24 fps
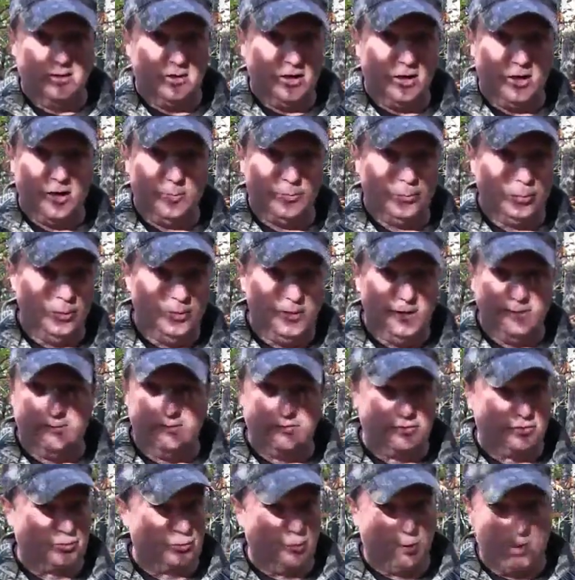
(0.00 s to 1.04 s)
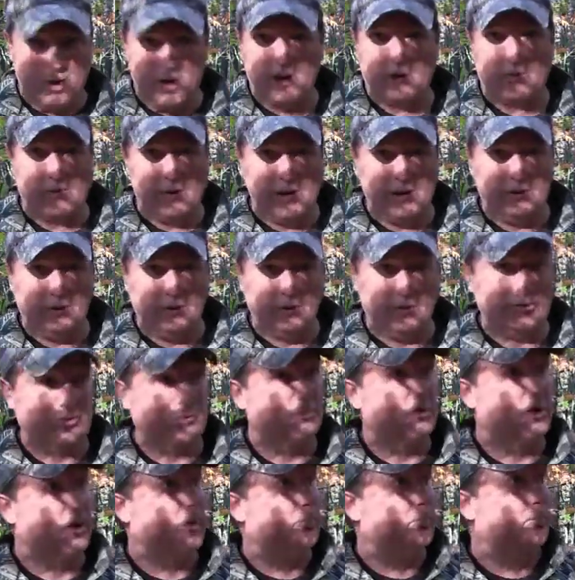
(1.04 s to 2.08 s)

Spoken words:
upwind and just walk right to a scrape.